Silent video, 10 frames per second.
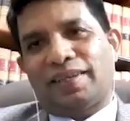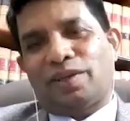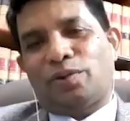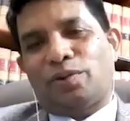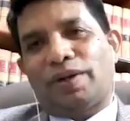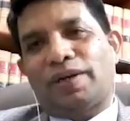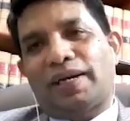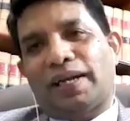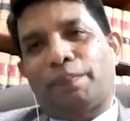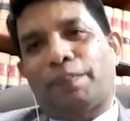you are
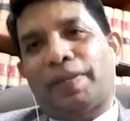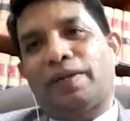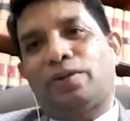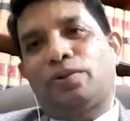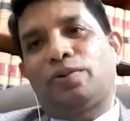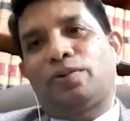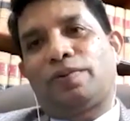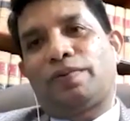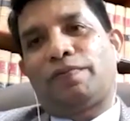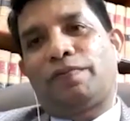compelled to,
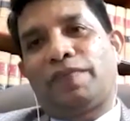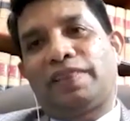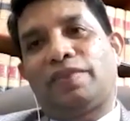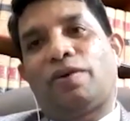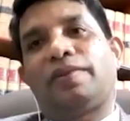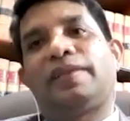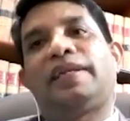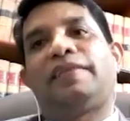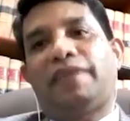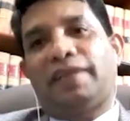with all the
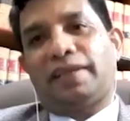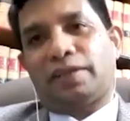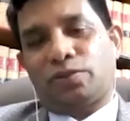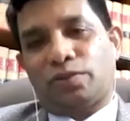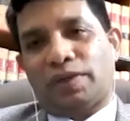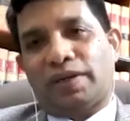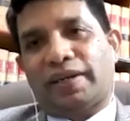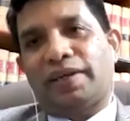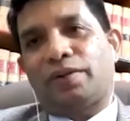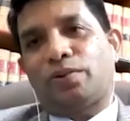difficulties you are
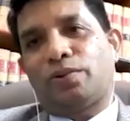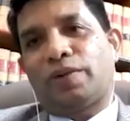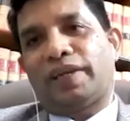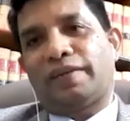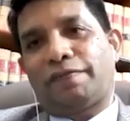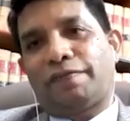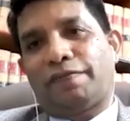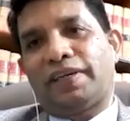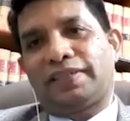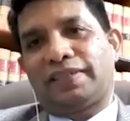trying to do and
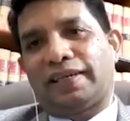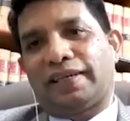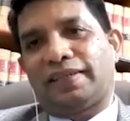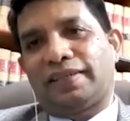finish that.